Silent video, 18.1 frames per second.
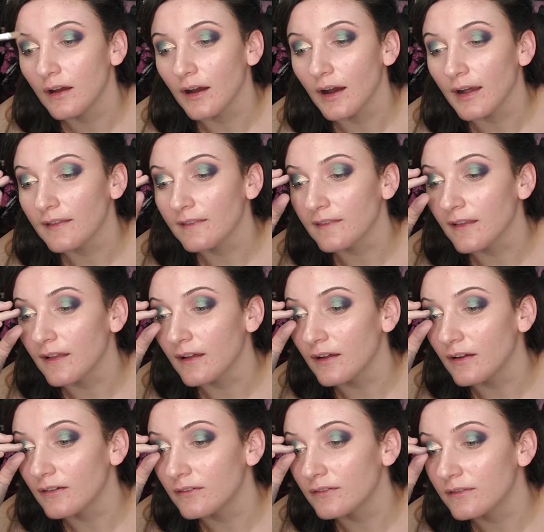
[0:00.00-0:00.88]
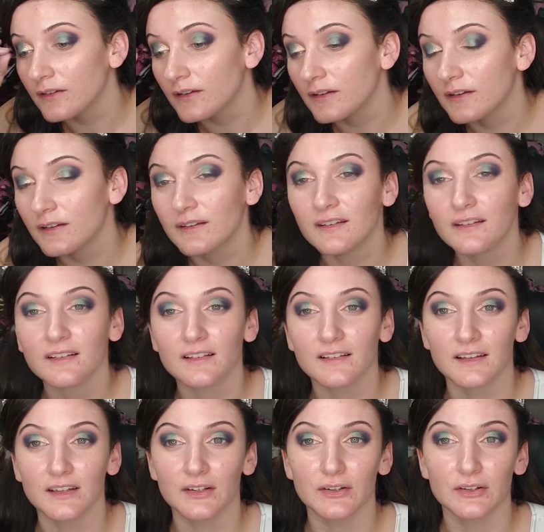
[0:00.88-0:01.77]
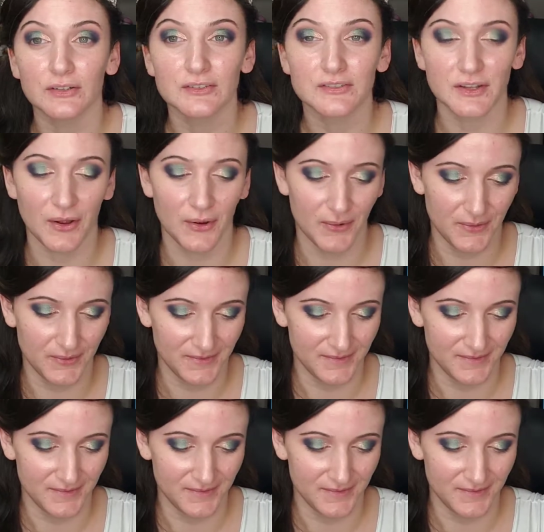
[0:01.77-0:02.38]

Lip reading: I love glitter, so.